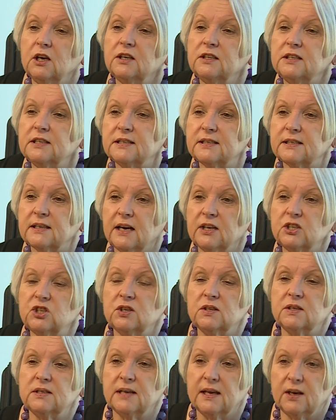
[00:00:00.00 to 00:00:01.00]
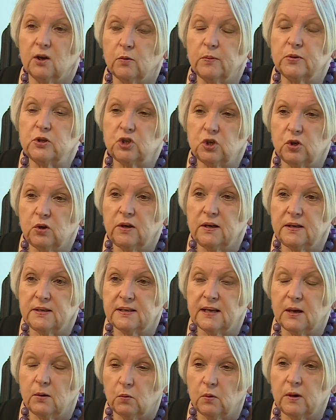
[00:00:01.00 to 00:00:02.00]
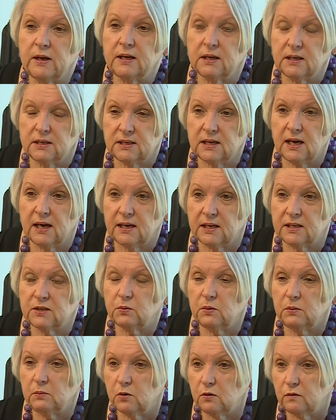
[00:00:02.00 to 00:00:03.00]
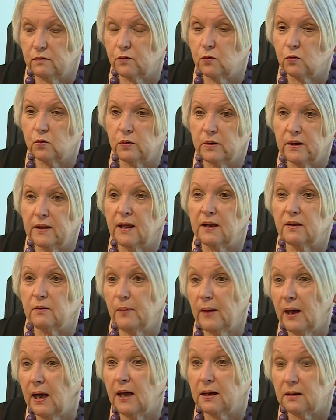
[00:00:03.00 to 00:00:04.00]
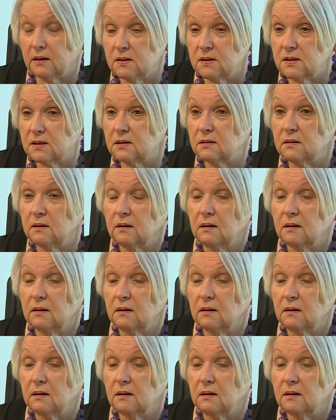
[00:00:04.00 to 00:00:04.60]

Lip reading: discussions and opportunities that we can take as we move forward with other partners?